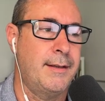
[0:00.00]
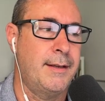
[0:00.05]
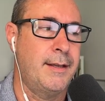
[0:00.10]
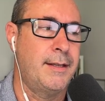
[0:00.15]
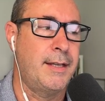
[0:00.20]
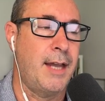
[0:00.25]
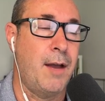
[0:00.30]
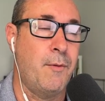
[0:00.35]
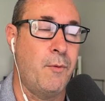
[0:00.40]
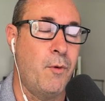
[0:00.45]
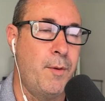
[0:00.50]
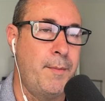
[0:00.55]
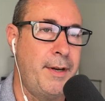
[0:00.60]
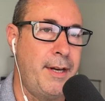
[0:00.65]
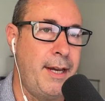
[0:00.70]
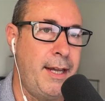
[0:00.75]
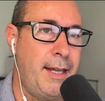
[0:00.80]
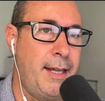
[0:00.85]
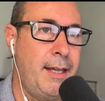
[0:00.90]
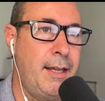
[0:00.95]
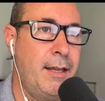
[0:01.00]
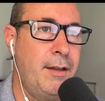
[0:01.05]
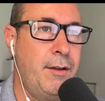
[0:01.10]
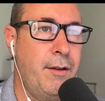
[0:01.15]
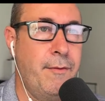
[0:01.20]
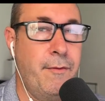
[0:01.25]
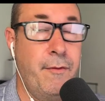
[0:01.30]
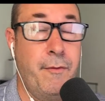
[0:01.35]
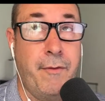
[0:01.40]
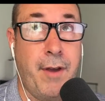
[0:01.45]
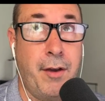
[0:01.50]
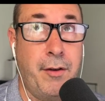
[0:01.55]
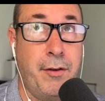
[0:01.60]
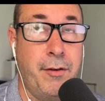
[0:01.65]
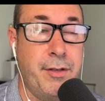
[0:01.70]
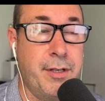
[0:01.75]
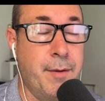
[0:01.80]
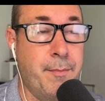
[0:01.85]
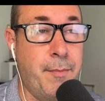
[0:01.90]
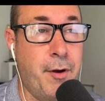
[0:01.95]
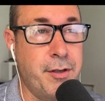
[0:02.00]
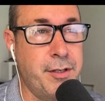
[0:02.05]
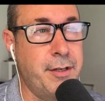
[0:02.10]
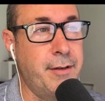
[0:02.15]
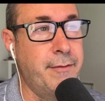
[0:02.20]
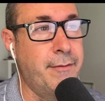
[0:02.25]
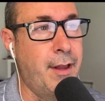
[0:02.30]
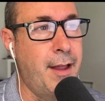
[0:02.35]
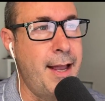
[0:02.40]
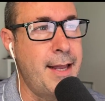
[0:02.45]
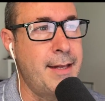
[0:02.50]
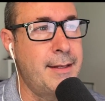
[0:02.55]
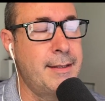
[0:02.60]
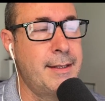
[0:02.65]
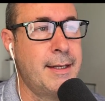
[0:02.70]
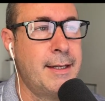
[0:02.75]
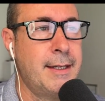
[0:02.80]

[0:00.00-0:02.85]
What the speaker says: heartwarming to hear your values in a positive light.